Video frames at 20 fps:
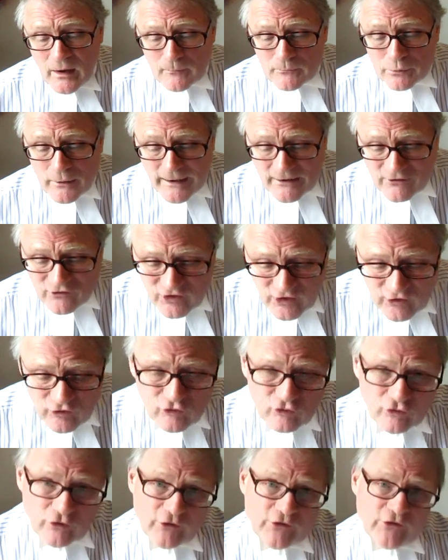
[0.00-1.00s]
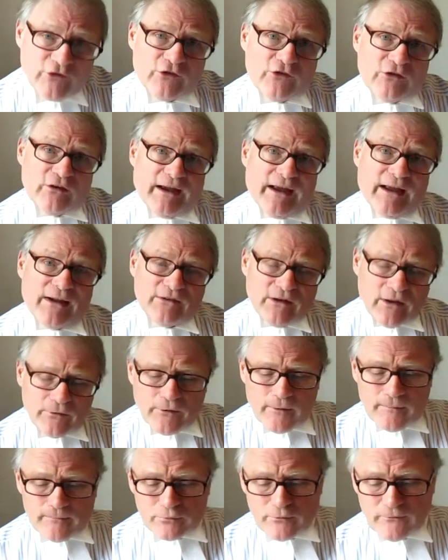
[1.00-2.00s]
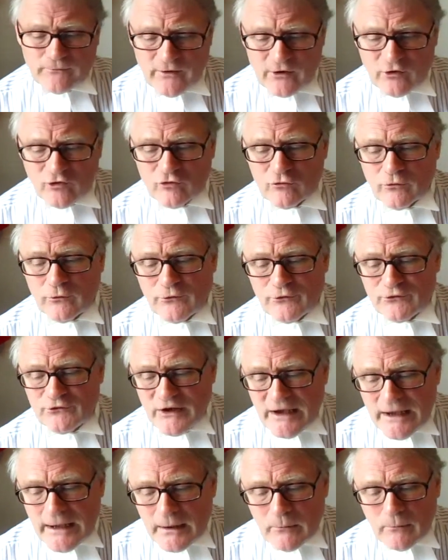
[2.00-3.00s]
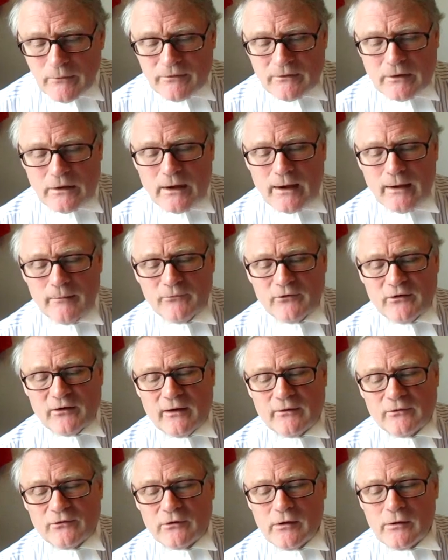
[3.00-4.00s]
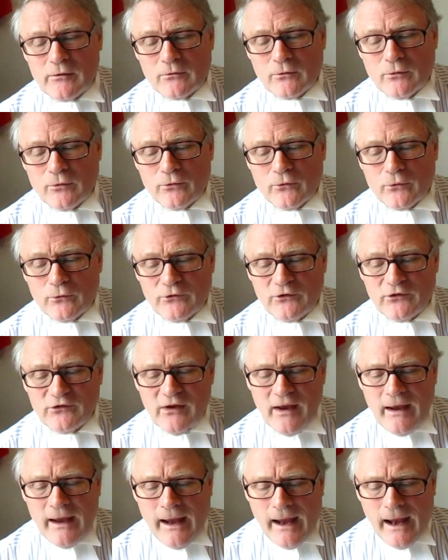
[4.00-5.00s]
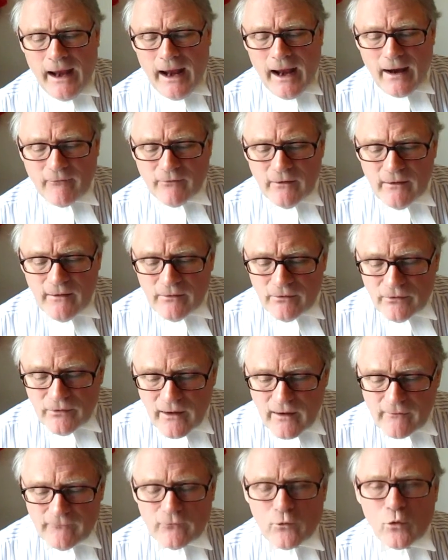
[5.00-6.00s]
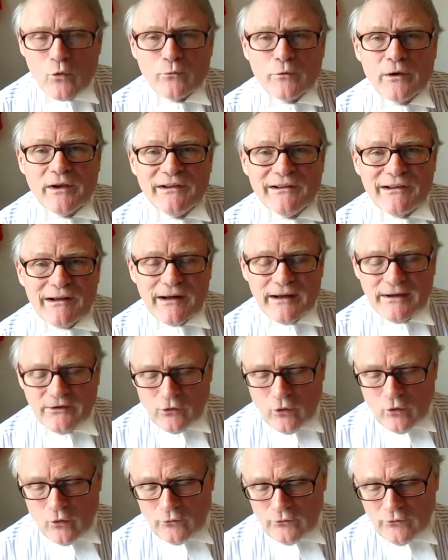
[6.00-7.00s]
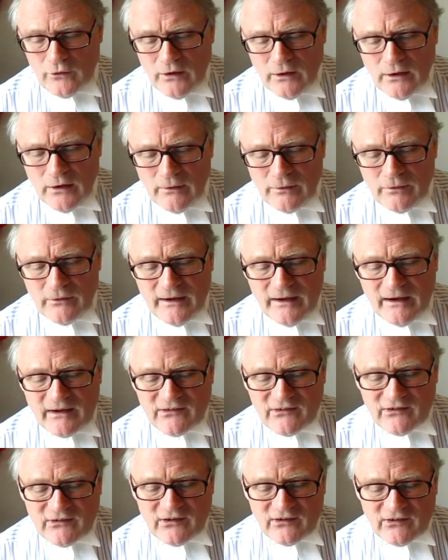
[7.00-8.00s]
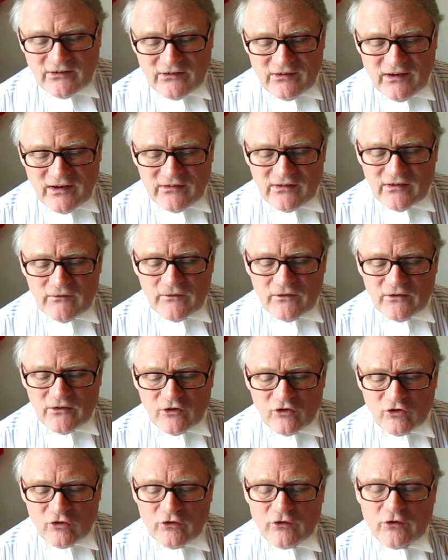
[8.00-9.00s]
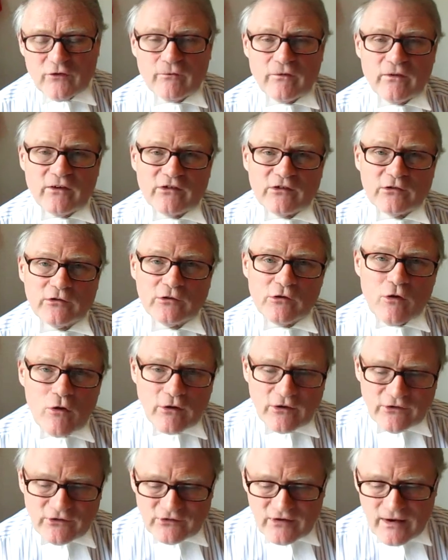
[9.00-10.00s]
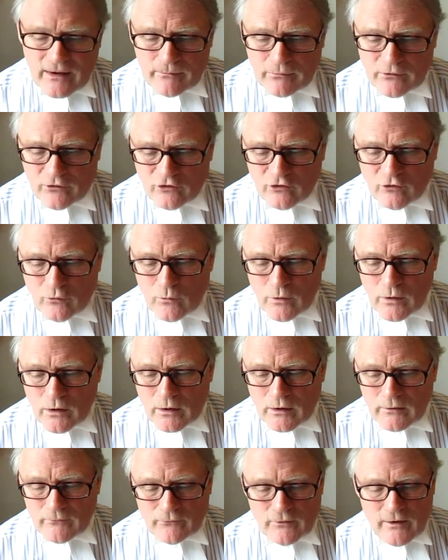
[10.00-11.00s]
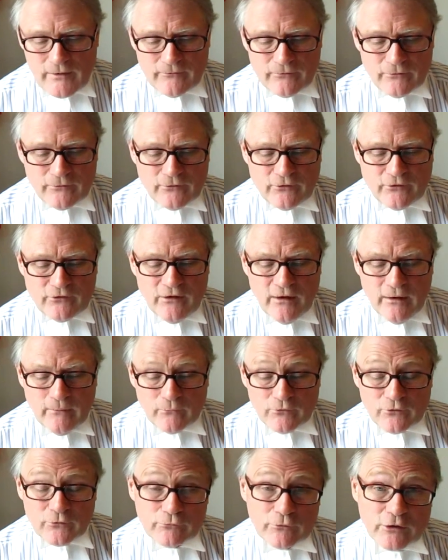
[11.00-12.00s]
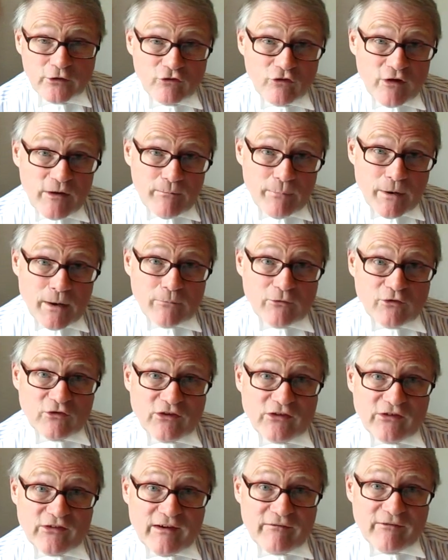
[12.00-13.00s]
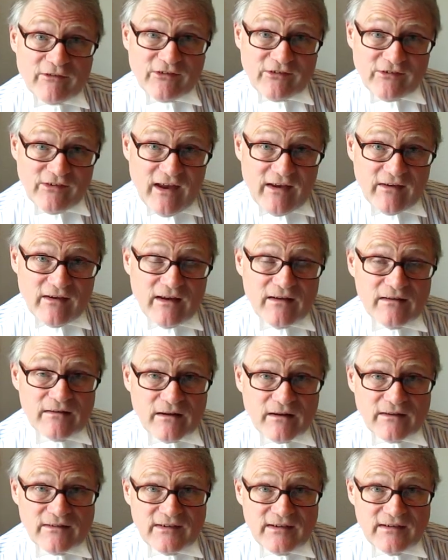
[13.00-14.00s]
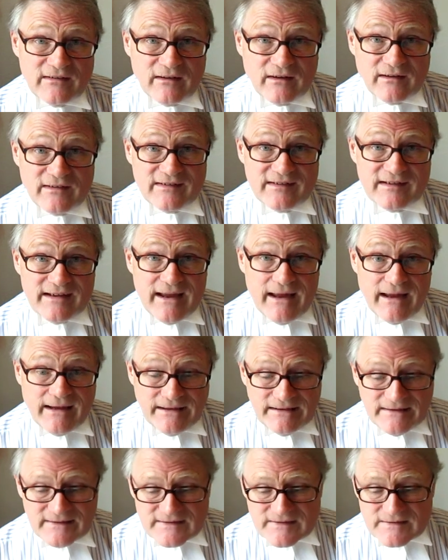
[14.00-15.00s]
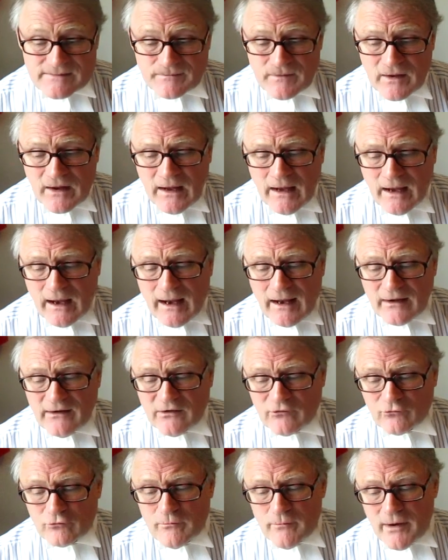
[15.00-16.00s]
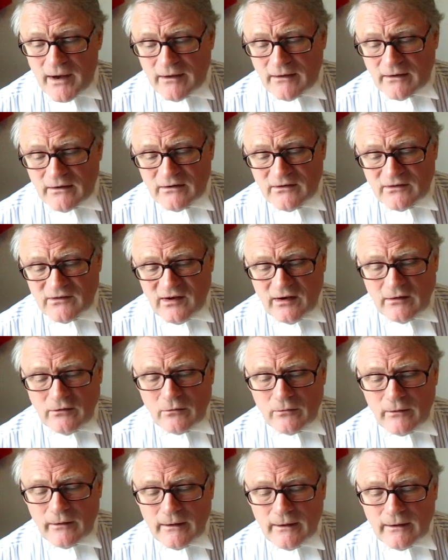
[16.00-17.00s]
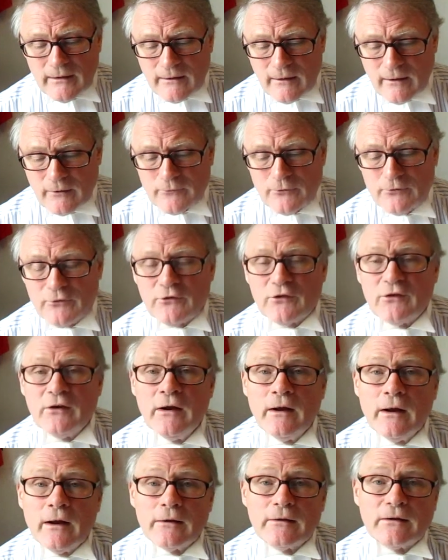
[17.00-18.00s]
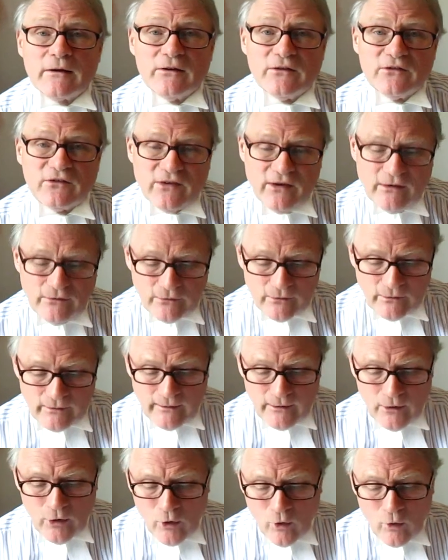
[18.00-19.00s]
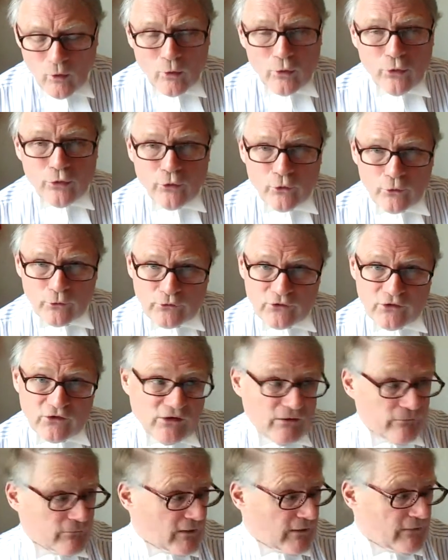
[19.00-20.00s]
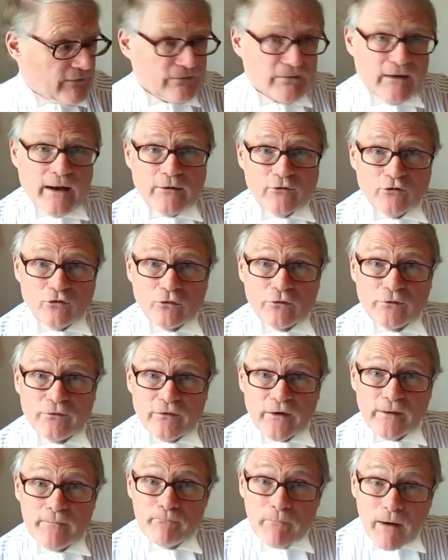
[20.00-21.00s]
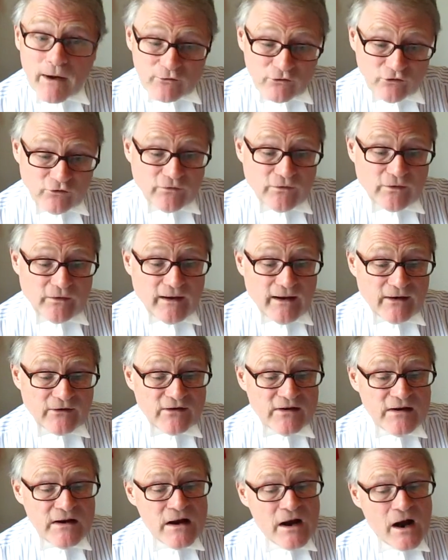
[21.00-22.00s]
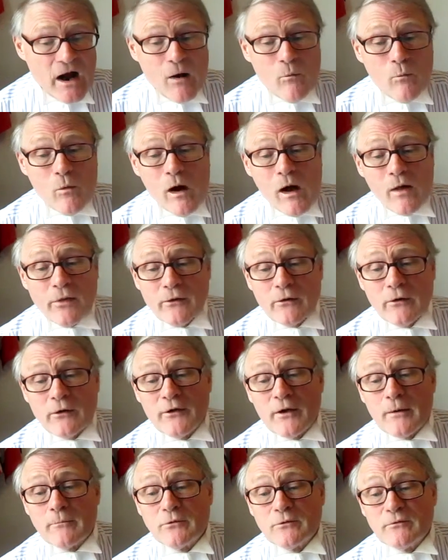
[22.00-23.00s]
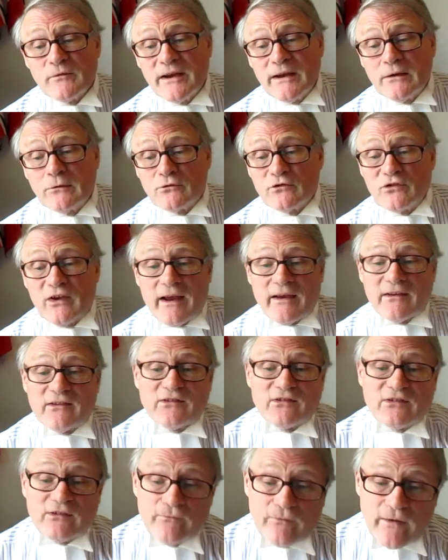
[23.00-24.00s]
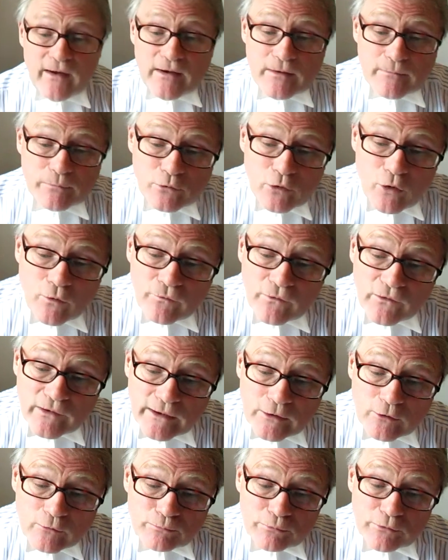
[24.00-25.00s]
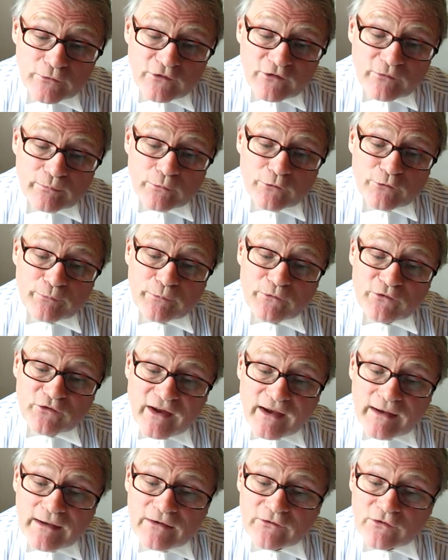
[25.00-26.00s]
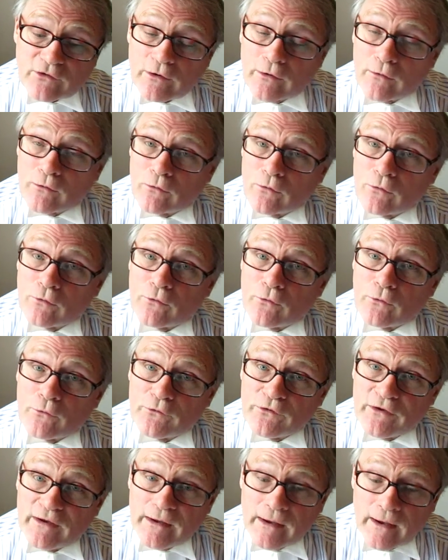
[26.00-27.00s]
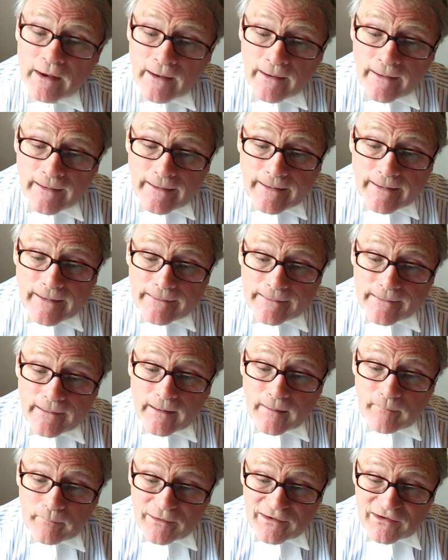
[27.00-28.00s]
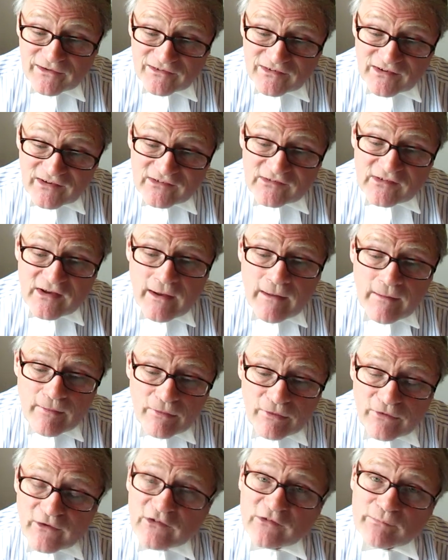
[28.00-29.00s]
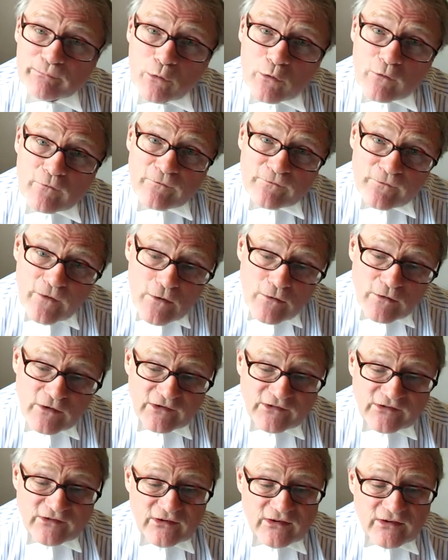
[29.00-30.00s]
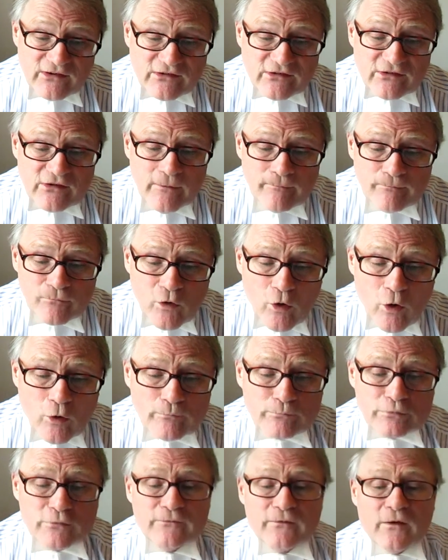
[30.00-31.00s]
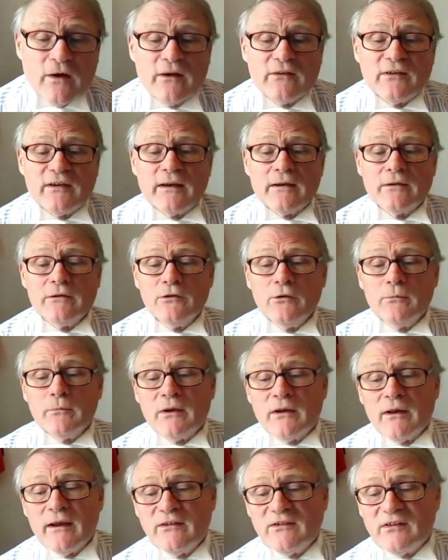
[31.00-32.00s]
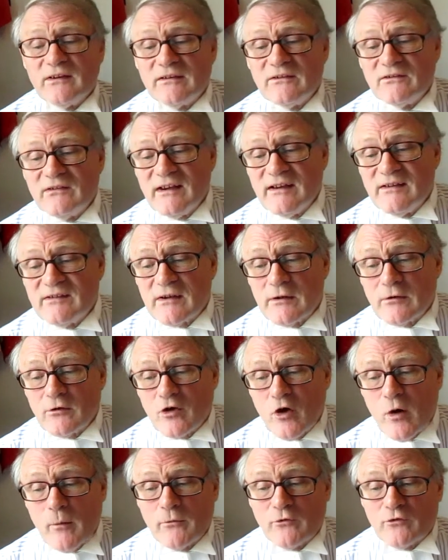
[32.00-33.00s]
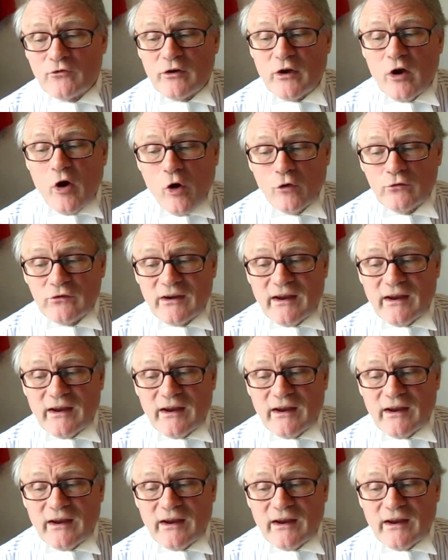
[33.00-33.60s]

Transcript: Practitioners and other professionals dealing with claims against local authorities have therefore relied on the successive editions of this long-established work of reference. It was originally published, as I've said, in 1998, and it's remained continually current and continually authoritative, and I thank Jordan very much for that. And while there are a number of legal texts available on the legal principles pertaining to local authority liabilities, this book focuses on providing illuminating and detailed commentary on